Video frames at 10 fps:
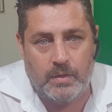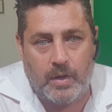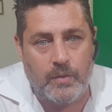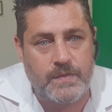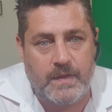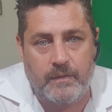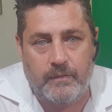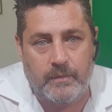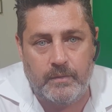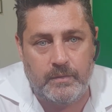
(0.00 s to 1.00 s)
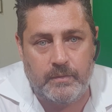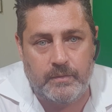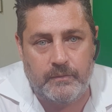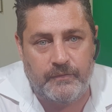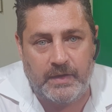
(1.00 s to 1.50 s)
hosting
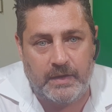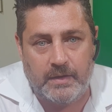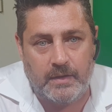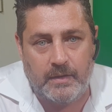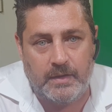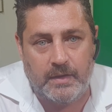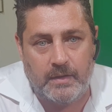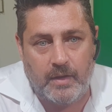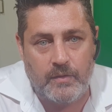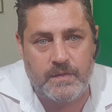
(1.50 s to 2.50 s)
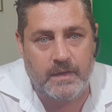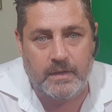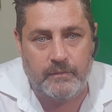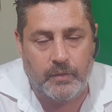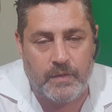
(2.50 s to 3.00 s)
fee, a hosting
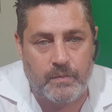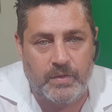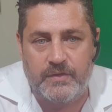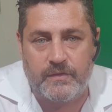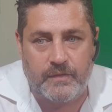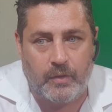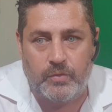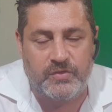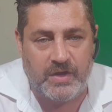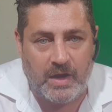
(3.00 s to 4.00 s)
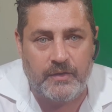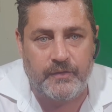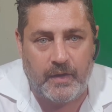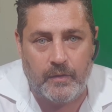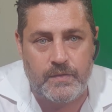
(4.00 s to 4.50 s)
invoice. We just don't charge
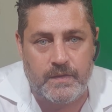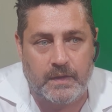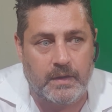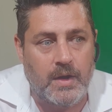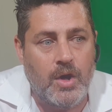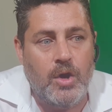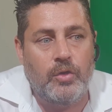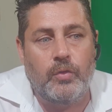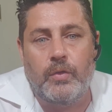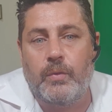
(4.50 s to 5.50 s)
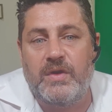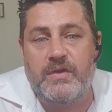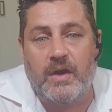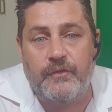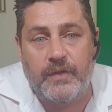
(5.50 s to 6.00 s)
for hosting, nor do we
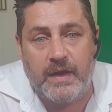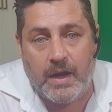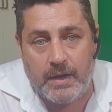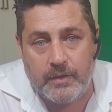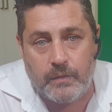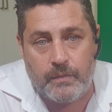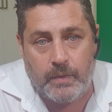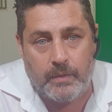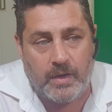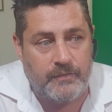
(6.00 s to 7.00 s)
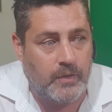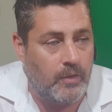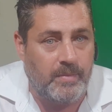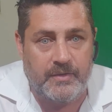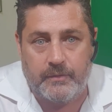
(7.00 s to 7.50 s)
charge for the articles we write, for a
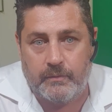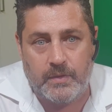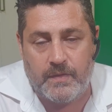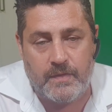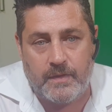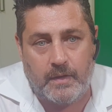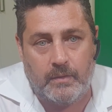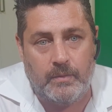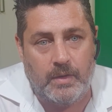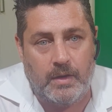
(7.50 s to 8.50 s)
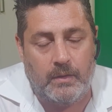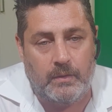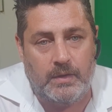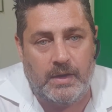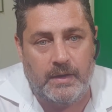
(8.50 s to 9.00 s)
whole bunch of reasons
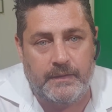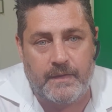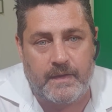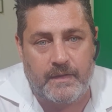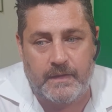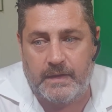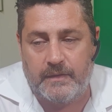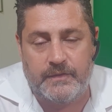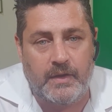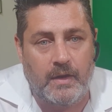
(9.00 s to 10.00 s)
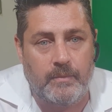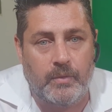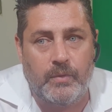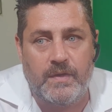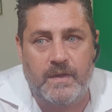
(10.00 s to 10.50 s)
I'll discuss another time.
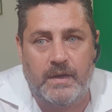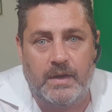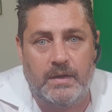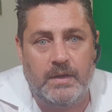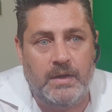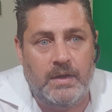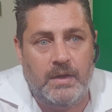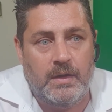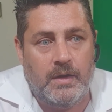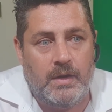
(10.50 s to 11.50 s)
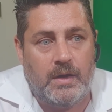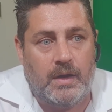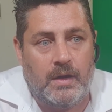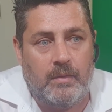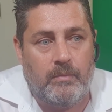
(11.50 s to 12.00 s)
But we send out
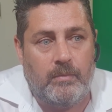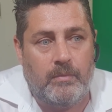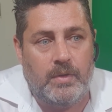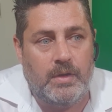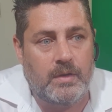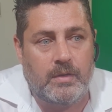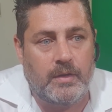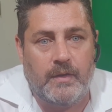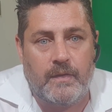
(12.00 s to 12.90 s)
God